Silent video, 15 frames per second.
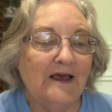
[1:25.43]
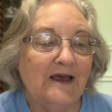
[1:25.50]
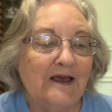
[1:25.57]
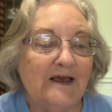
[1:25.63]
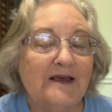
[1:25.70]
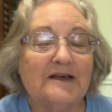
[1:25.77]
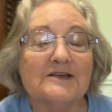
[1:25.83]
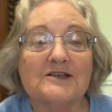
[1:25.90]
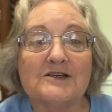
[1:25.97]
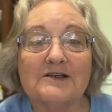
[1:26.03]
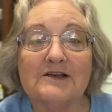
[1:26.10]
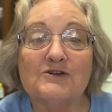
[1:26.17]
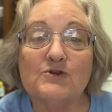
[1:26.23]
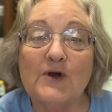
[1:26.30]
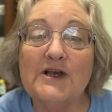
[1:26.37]
is
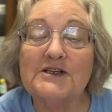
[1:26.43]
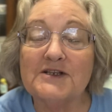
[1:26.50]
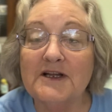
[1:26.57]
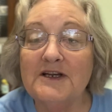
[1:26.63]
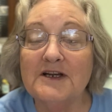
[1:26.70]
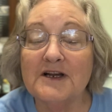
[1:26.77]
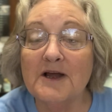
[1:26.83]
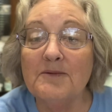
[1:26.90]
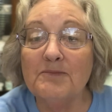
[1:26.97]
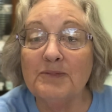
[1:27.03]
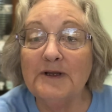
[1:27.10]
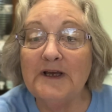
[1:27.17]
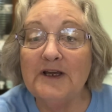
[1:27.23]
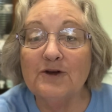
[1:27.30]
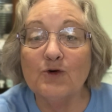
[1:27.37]
translated
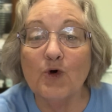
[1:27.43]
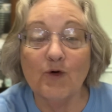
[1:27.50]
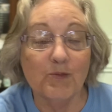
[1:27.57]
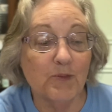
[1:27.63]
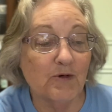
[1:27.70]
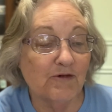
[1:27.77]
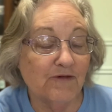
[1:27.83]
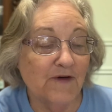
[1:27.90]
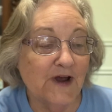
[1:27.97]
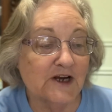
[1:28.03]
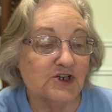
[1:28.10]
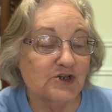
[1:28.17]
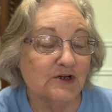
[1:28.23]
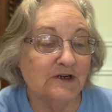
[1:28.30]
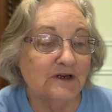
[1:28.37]
complete or
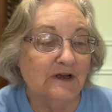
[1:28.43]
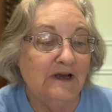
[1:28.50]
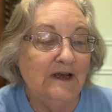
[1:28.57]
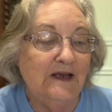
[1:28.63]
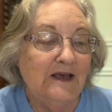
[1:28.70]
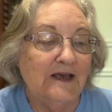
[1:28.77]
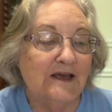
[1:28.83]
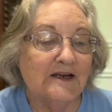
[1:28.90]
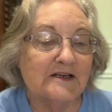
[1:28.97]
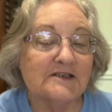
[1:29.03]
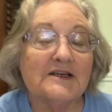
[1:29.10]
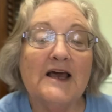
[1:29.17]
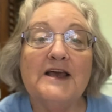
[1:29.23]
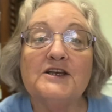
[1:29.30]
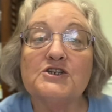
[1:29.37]
perfection. It is
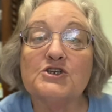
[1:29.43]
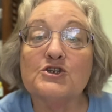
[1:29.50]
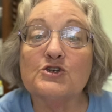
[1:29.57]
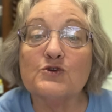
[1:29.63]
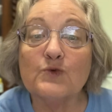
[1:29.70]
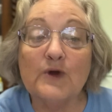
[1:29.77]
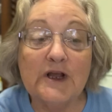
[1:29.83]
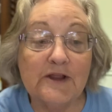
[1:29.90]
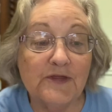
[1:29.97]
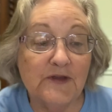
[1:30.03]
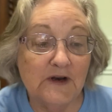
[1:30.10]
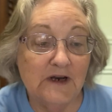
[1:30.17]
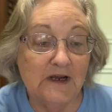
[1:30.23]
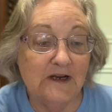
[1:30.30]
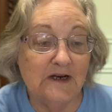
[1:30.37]
a
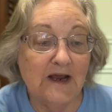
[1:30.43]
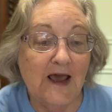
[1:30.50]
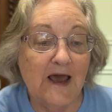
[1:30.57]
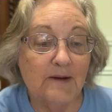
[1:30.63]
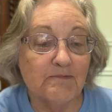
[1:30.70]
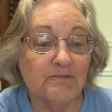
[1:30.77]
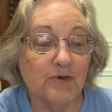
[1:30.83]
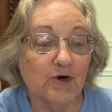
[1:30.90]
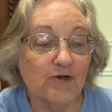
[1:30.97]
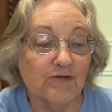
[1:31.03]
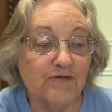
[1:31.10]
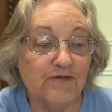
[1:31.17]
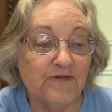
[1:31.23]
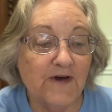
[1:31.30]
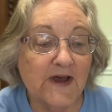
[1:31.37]
strengthening and
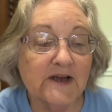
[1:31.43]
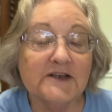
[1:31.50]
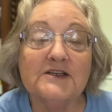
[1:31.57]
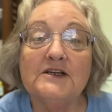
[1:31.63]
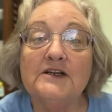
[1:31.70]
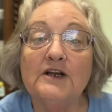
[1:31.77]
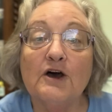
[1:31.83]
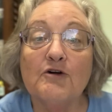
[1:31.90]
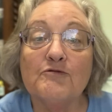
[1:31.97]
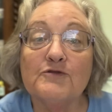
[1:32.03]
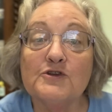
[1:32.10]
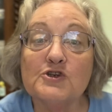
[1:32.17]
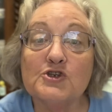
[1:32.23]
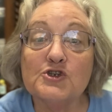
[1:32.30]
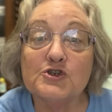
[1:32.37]
perfecting of
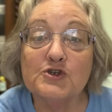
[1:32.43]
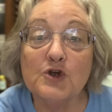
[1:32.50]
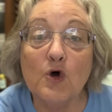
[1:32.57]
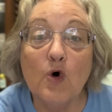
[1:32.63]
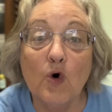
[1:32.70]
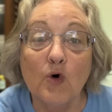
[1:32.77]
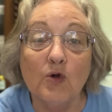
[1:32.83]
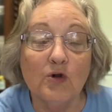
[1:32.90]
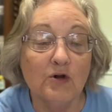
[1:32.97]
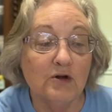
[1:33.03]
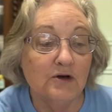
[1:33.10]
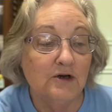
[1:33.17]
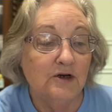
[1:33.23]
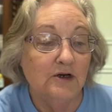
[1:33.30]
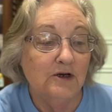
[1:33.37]
the soul,
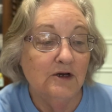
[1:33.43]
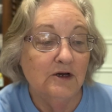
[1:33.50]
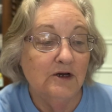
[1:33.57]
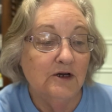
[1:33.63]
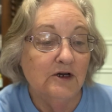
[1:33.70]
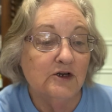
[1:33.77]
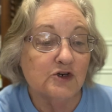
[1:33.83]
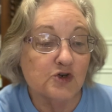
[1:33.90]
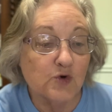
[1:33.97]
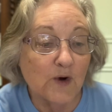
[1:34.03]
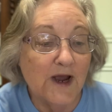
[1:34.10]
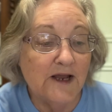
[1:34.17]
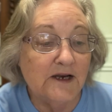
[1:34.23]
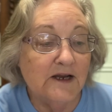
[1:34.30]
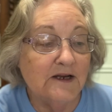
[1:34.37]

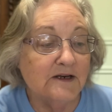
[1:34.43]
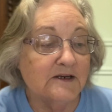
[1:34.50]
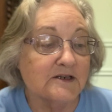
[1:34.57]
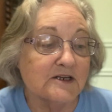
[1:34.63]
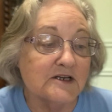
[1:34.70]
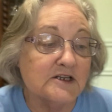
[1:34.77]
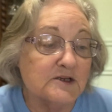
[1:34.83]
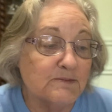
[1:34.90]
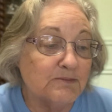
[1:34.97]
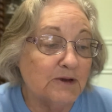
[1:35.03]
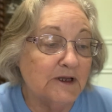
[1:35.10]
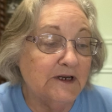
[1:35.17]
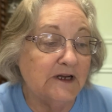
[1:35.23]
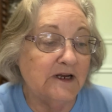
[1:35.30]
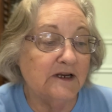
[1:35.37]
training,
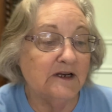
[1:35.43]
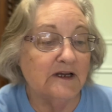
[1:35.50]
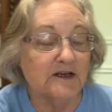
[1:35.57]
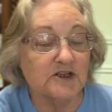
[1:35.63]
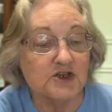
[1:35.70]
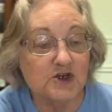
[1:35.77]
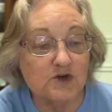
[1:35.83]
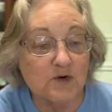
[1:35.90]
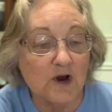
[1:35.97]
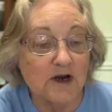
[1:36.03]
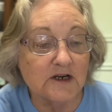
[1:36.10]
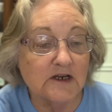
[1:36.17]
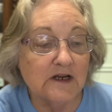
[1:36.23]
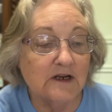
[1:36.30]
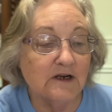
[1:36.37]
disciplining,
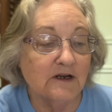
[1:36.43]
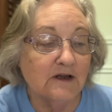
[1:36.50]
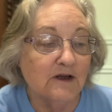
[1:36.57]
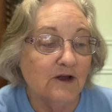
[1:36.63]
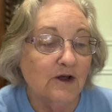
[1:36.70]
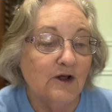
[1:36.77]
instructing,